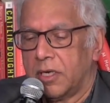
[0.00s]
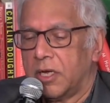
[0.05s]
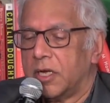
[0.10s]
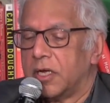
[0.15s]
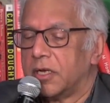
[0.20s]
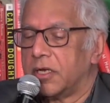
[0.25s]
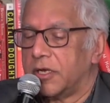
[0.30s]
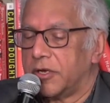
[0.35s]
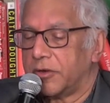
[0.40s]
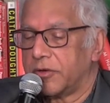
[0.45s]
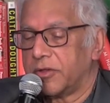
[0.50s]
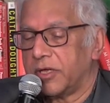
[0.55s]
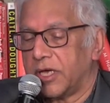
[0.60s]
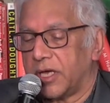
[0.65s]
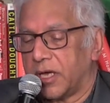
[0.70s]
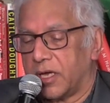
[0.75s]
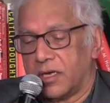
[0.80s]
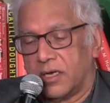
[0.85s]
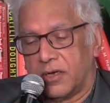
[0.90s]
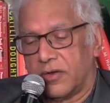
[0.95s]
Near the
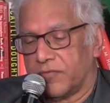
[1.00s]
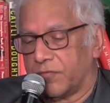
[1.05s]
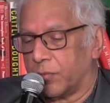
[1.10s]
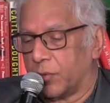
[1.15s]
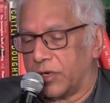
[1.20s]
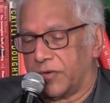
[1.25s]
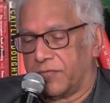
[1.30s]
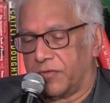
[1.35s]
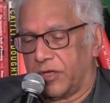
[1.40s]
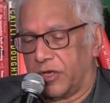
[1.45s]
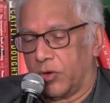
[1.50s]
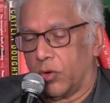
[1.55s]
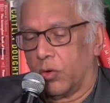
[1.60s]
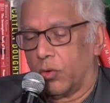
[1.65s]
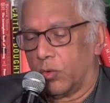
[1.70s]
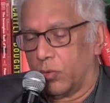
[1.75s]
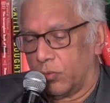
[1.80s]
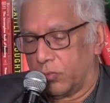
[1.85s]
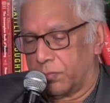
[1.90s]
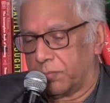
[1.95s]
end of one of the
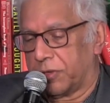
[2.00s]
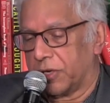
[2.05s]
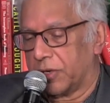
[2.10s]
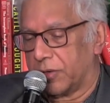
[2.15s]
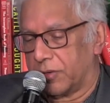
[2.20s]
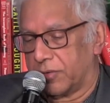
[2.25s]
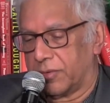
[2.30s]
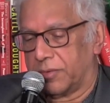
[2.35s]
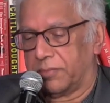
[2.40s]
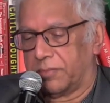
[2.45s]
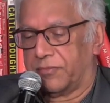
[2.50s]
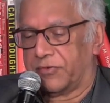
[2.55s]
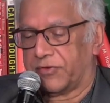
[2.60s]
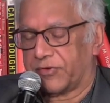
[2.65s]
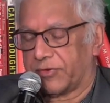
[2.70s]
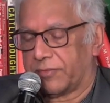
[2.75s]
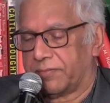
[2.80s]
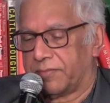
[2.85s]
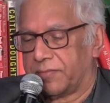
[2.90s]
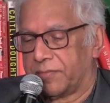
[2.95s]
old
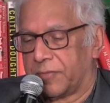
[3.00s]
poems,